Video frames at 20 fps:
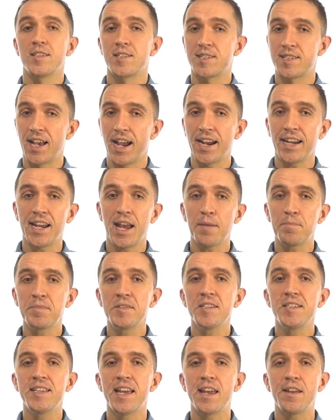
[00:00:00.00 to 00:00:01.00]
Sign up
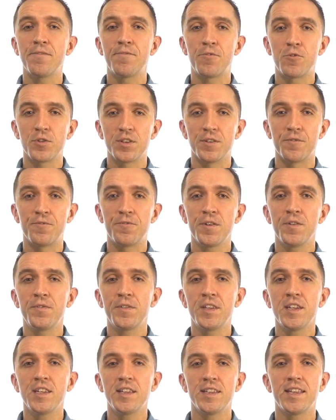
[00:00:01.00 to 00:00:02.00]
today for the
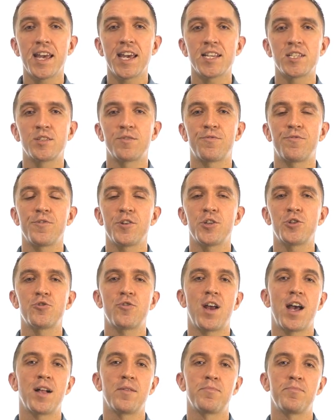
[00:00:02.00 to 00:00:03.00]
15 days free
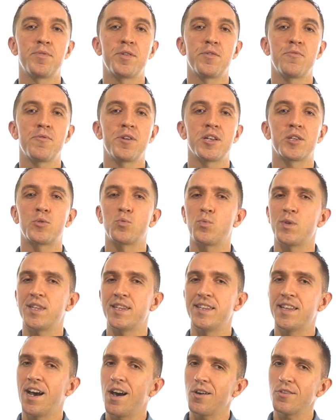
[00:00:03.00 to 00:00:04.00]
trial period
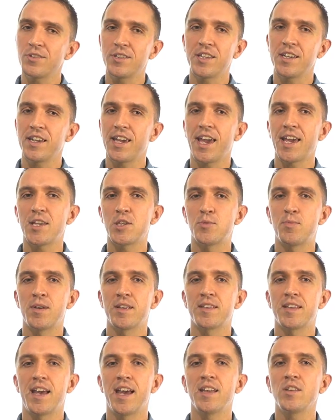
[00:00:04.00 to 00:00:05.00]
without
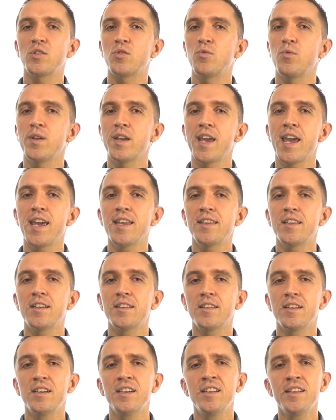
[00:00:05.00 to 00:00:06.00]
engagement and create
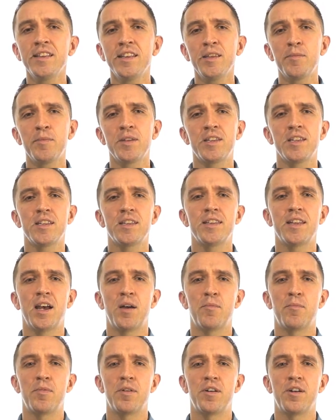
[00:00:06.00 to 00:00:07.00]
an unlimited
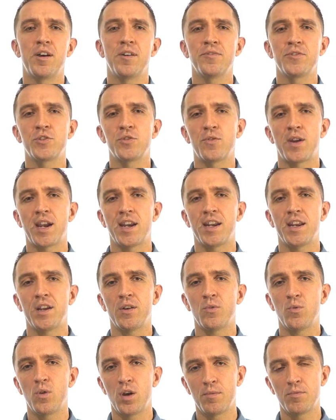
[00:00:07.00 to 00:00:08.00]
number of
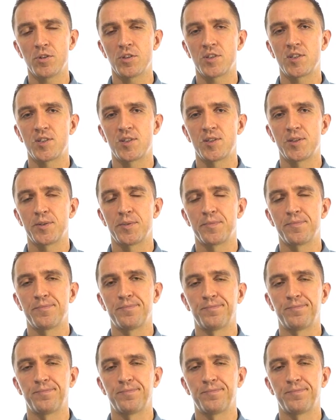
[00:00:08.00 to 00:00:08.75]
trading robots.